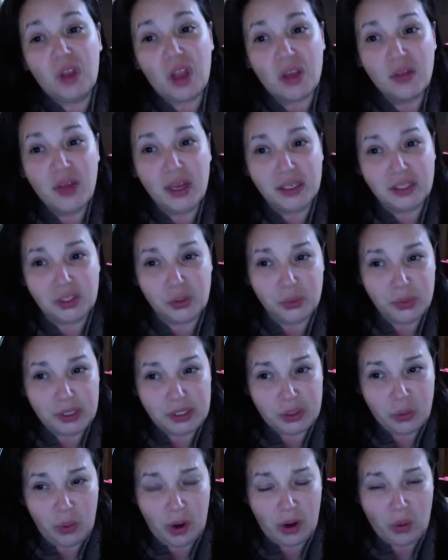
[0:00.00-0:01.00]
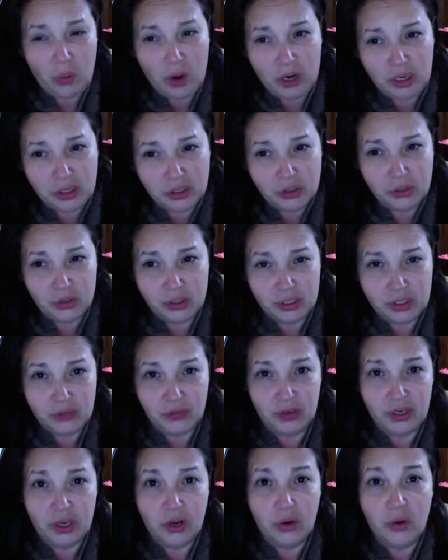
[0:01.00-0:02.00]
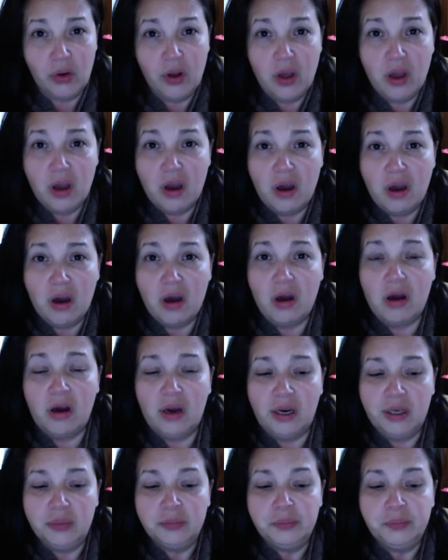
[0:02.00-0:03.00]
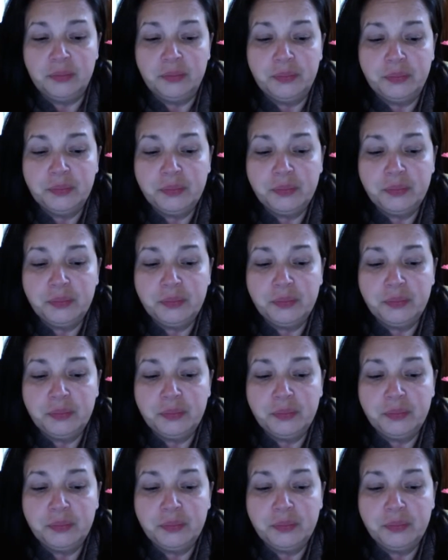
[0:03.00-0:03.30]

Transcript: That's the reason why I wanted to do this video. I